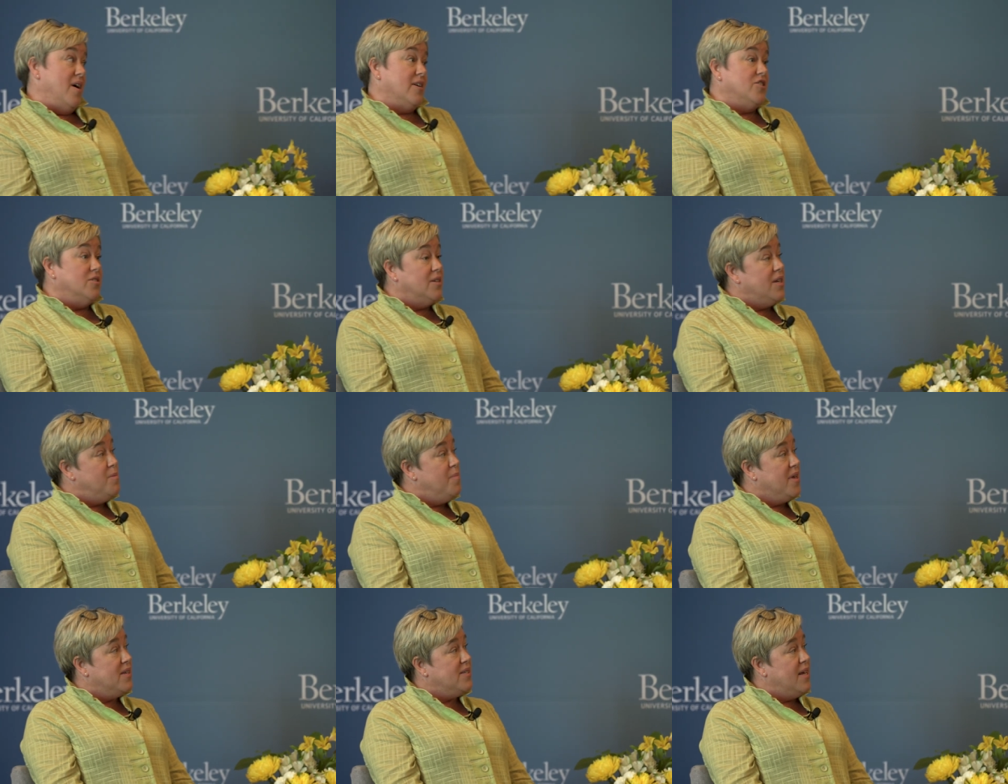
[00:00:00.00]
actually,
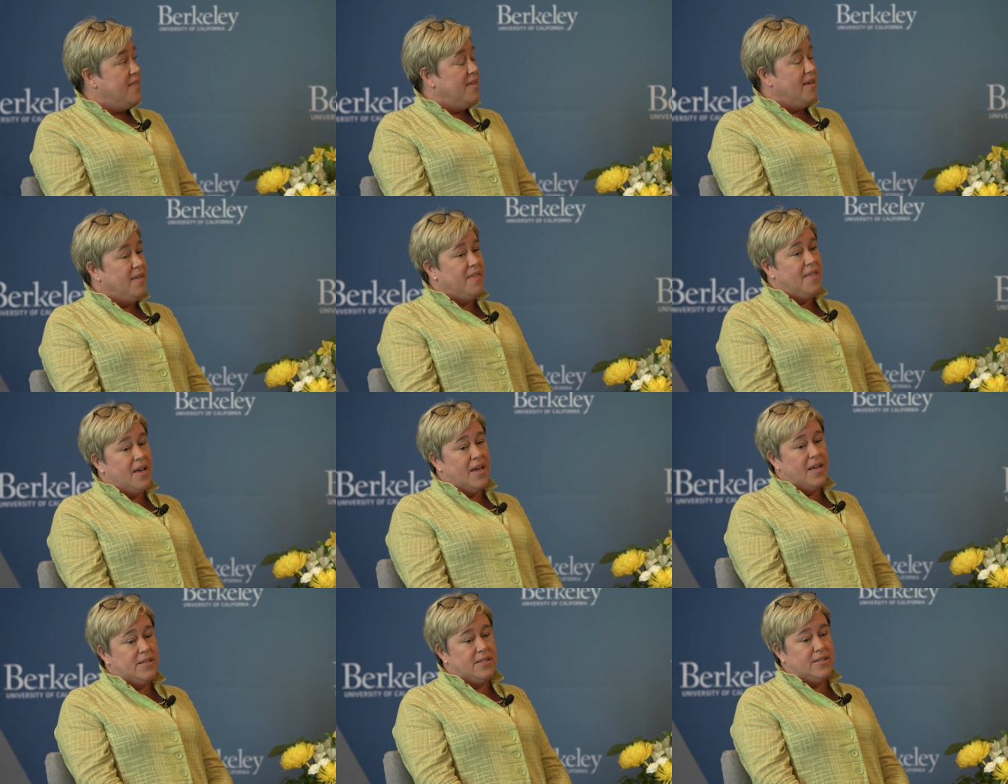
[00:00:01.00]
because I think
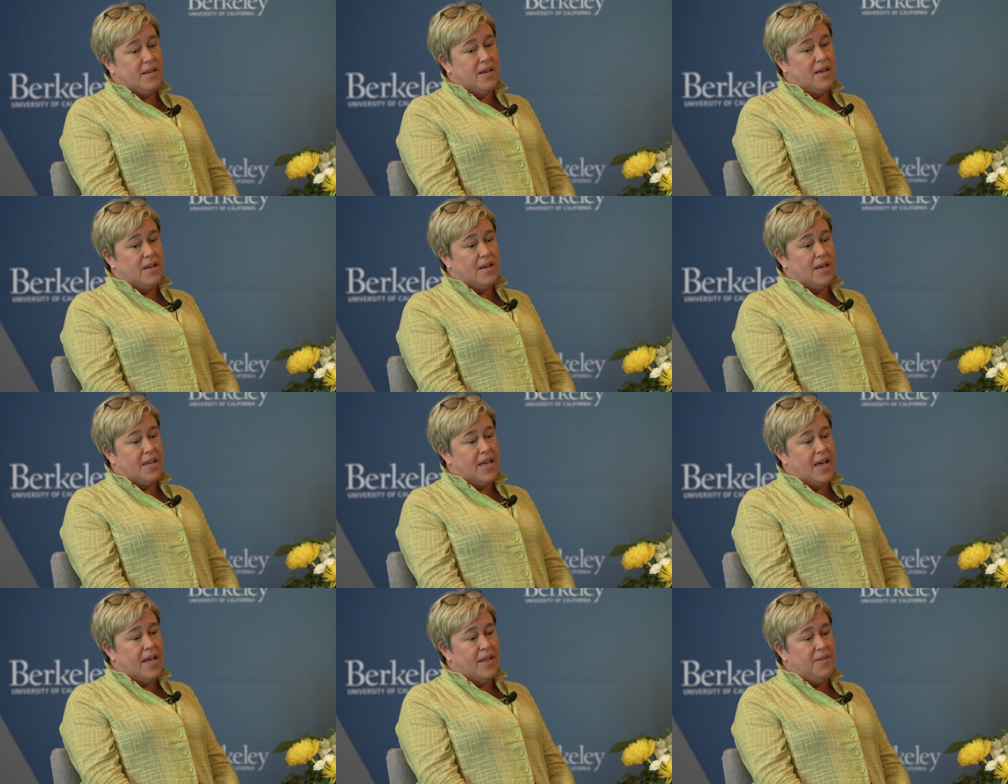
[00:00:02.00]
that, uh,
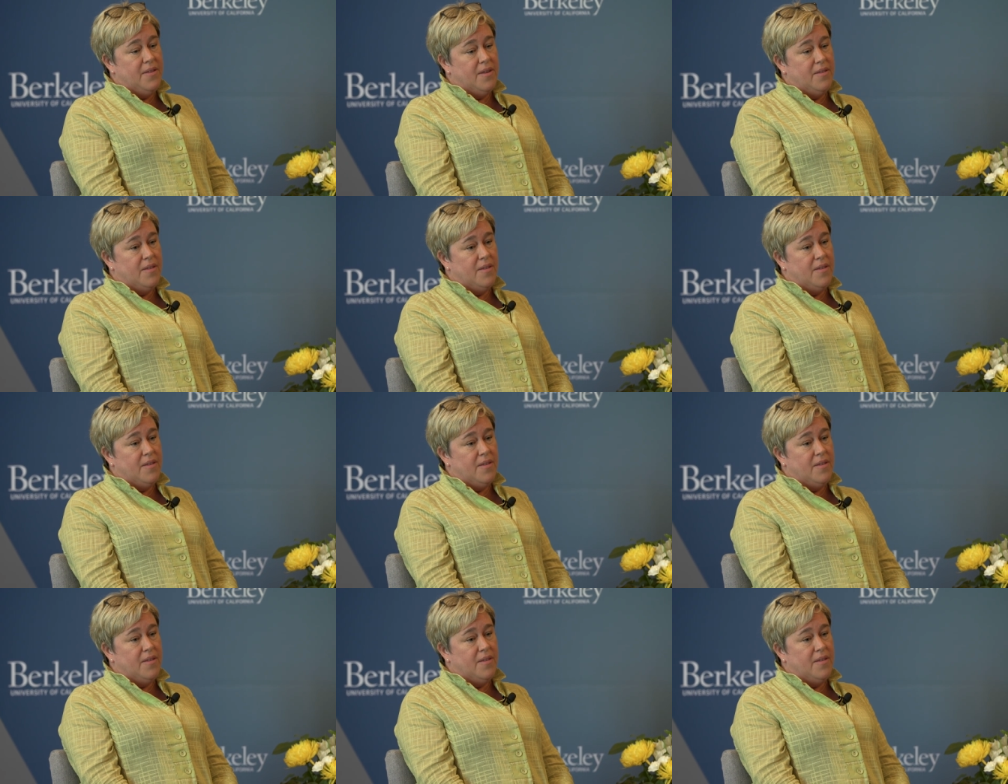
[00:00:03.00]
again,